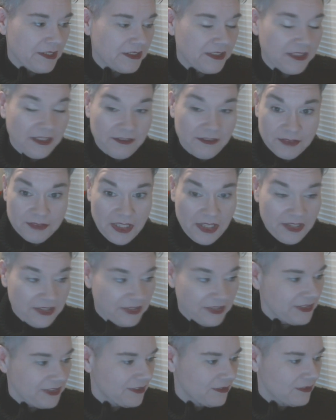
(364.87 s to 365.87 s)
yourself to
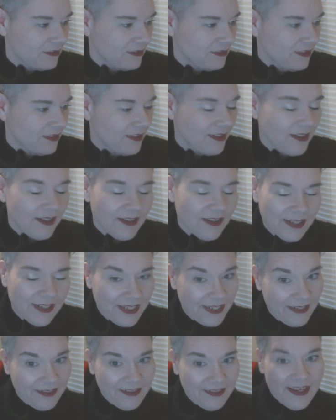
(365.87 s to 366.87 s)
others
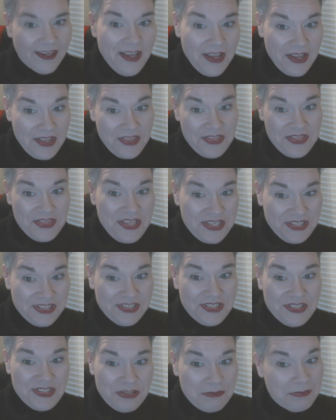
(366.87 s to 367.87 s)
again, this
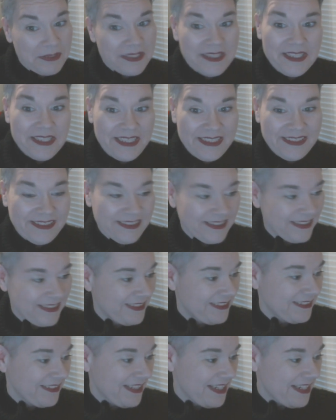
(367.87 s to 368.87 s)
stupid list
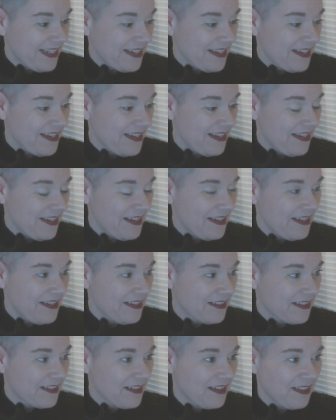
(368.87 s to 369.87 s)
is like
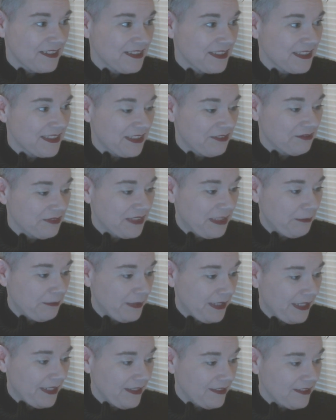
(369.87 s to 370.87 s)
a constant
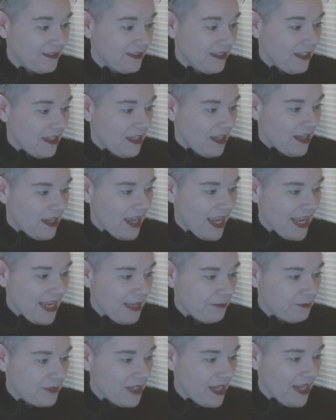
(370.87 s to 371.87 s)
repeat. I
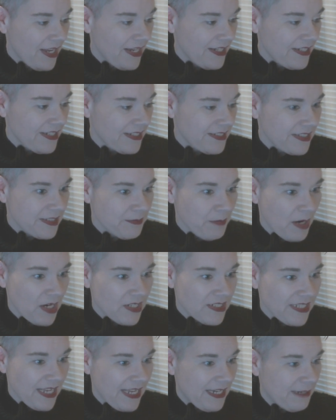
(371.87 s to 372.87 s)
am kind and
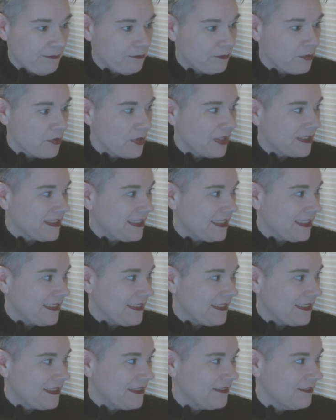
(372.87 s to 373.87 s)
smart and
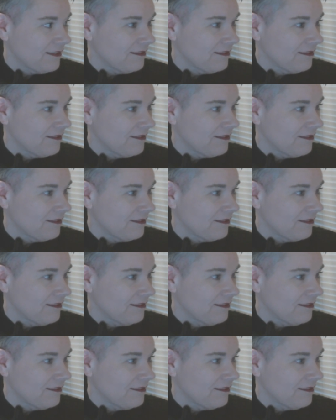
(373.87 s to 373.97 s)
important.